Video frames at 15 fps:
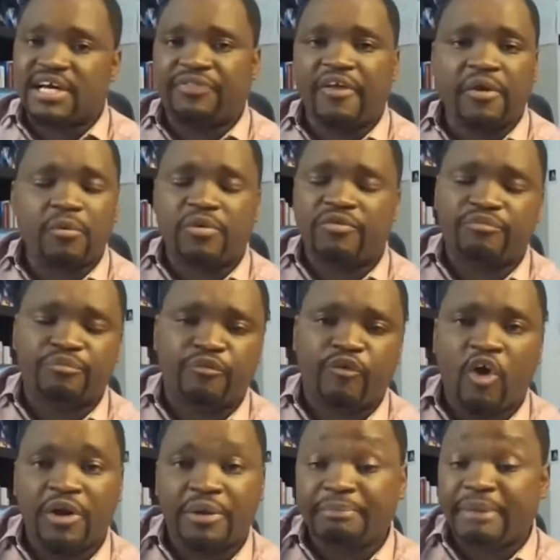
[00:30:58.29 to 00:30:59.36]
I think we've
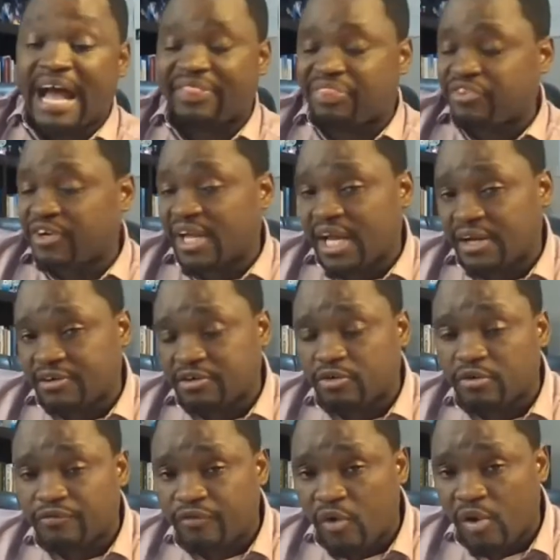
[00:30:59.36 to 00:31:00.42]
got about 300
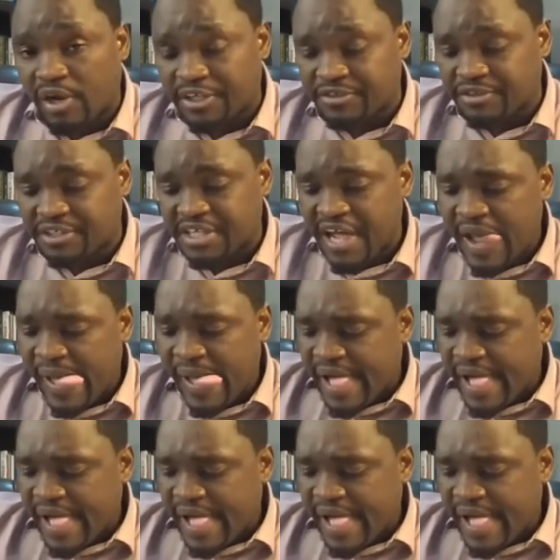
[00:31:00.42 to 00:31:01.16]
or 400